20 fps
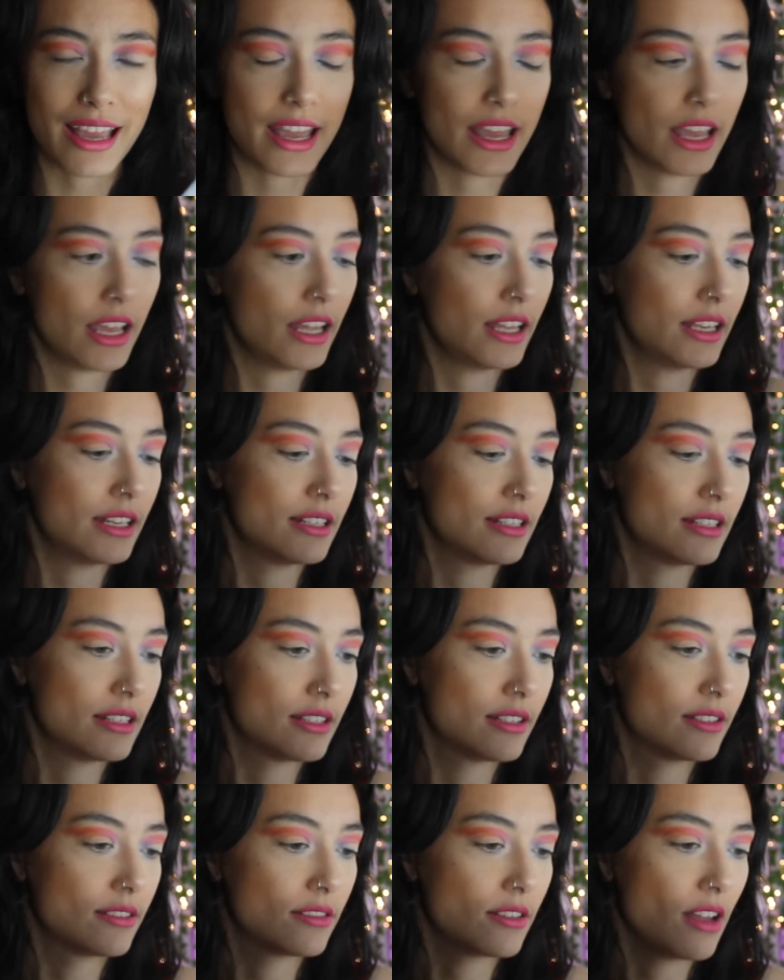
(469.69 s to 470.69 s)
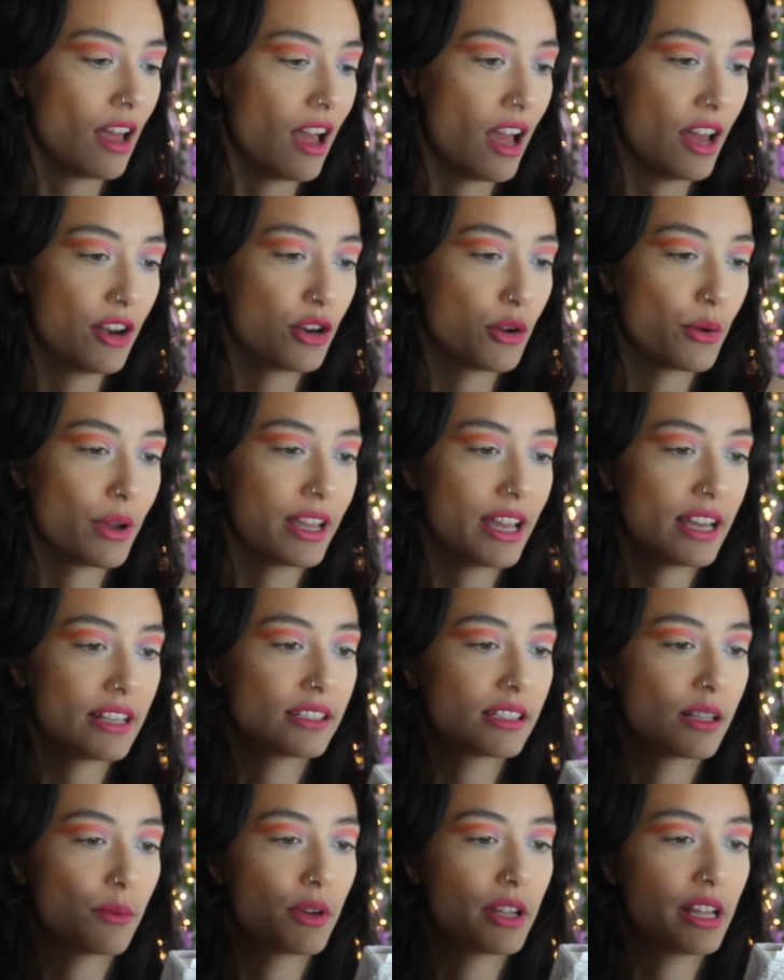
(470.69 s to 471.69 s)
And I don't know, I guess
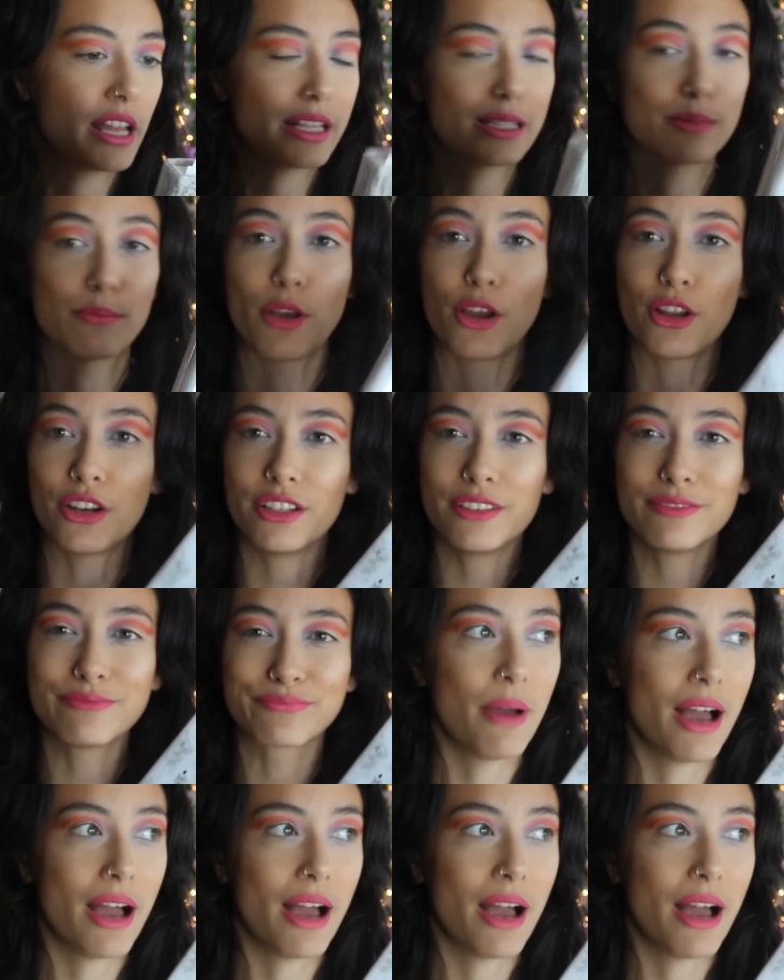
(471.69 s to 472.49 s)
someone gets murdered.